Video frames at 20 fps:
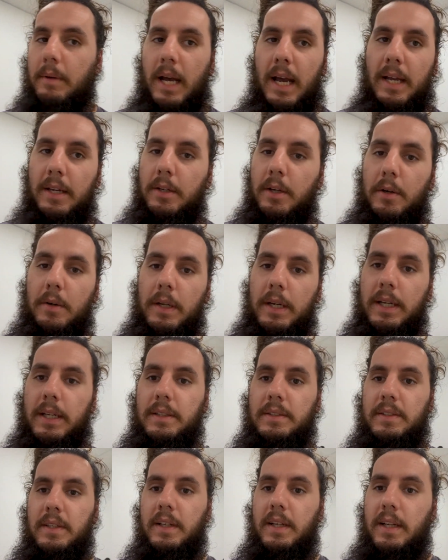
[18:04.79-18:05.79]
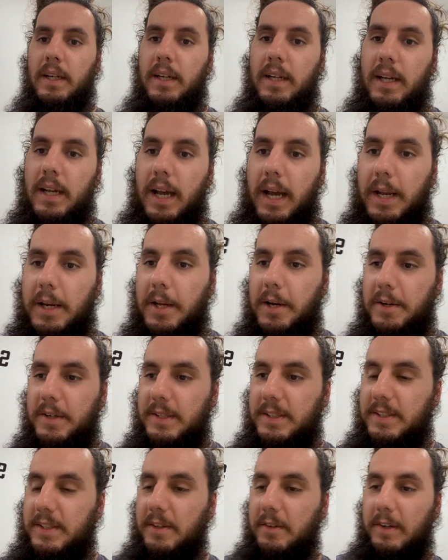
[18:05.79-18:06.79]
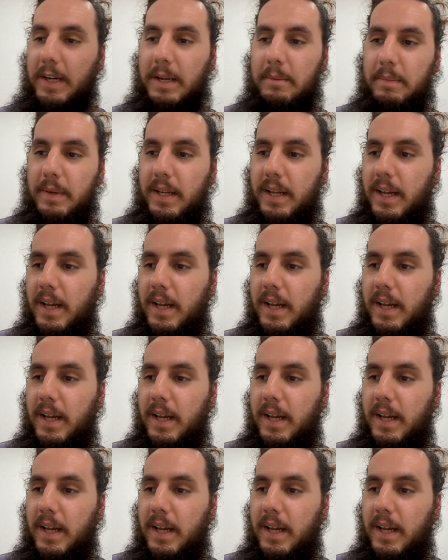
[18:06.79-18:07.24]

I know it is. I know it's the rip.